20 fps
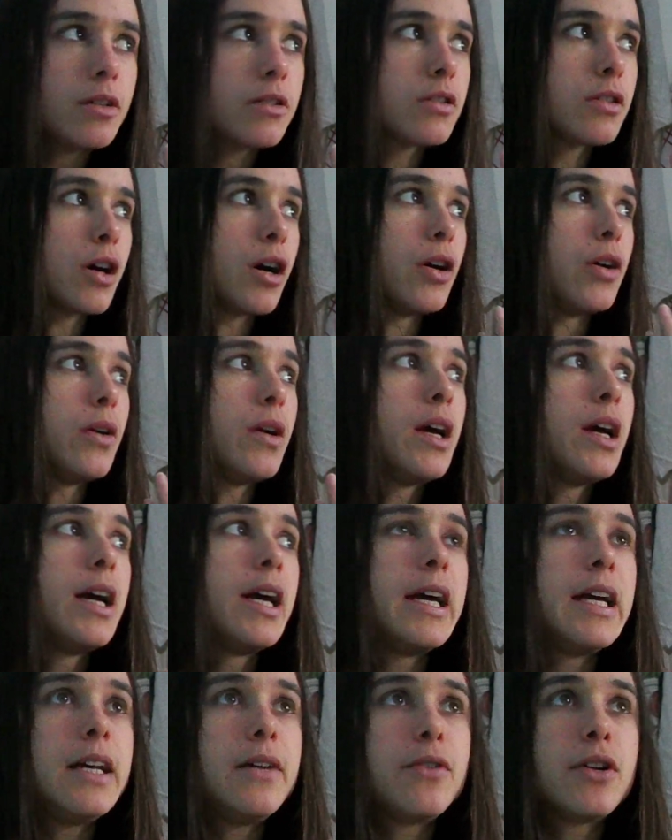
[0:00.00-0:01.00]
So
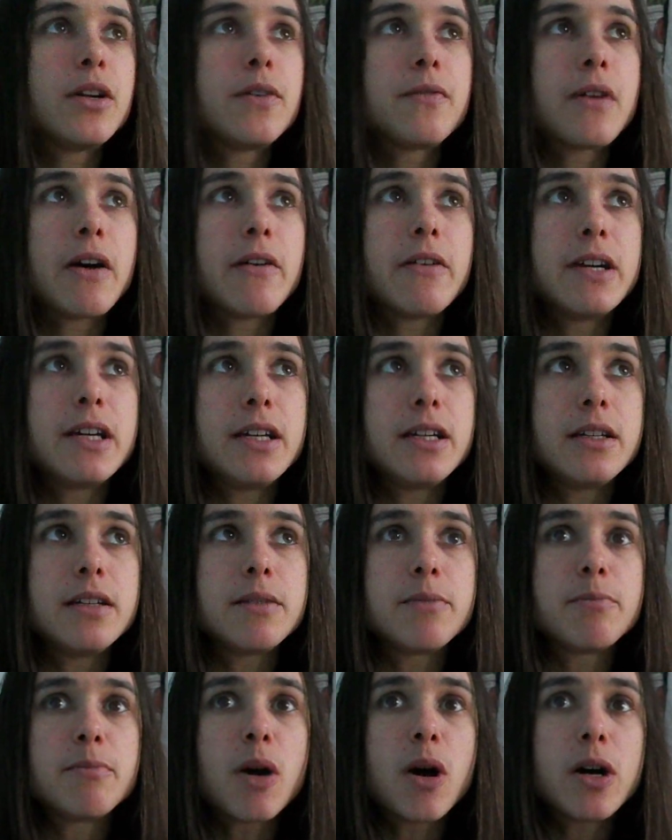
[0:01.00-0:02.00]
even a
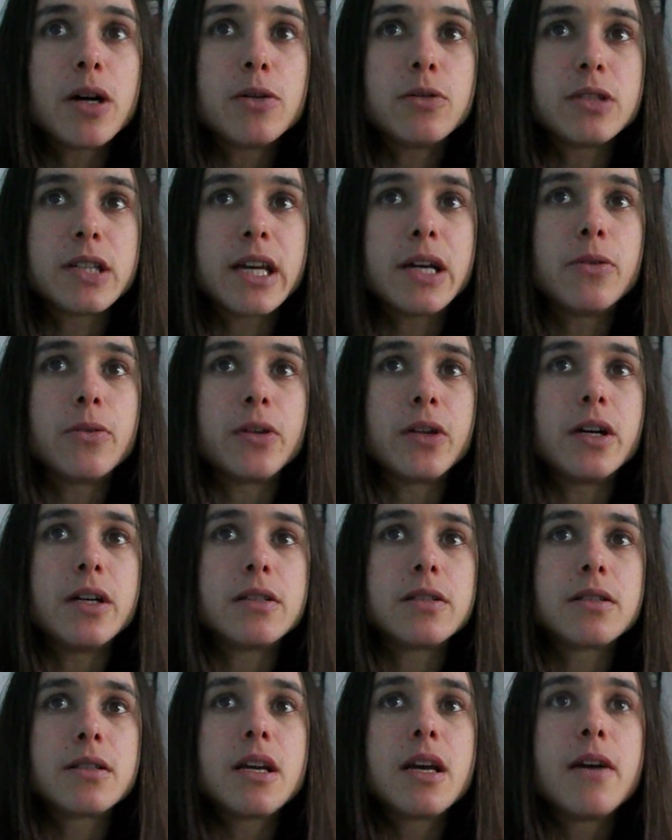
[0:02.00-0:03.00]
very mild
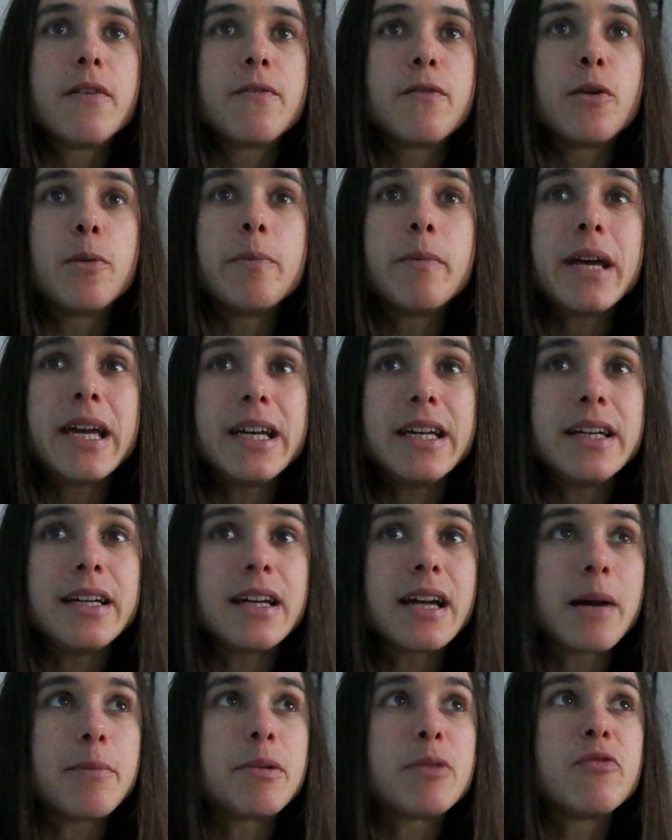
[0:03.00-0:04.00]
illness, for me,
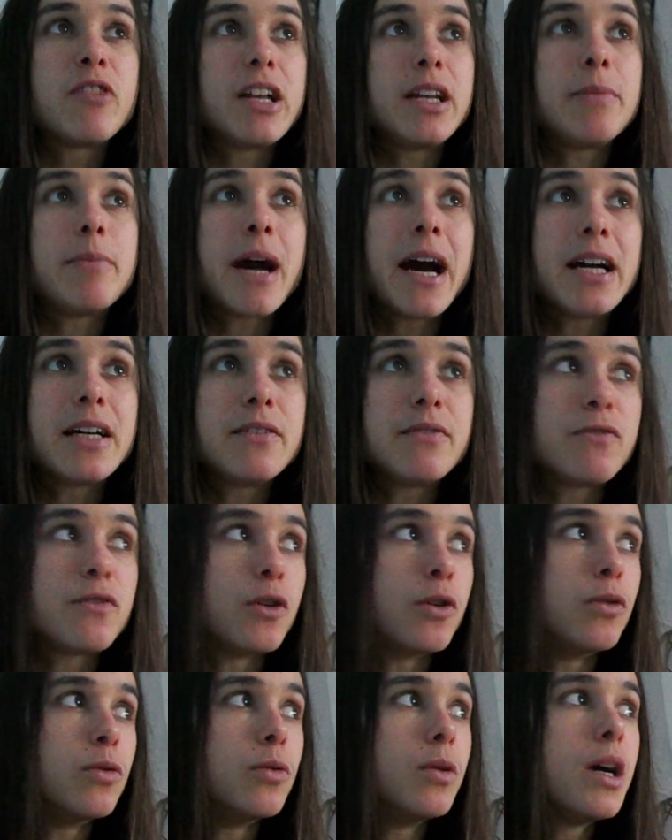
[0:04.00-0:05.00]
can be really
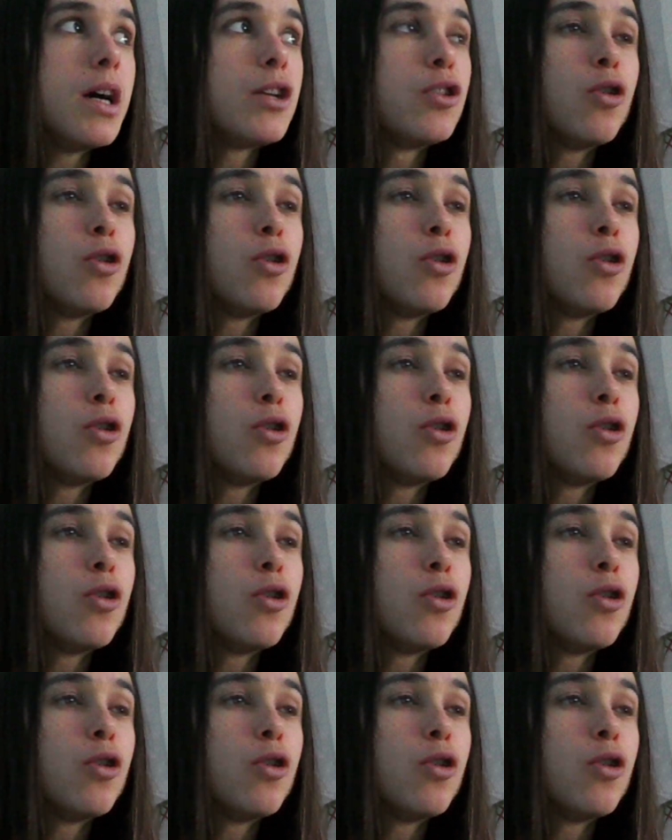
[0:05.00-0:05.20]
painful.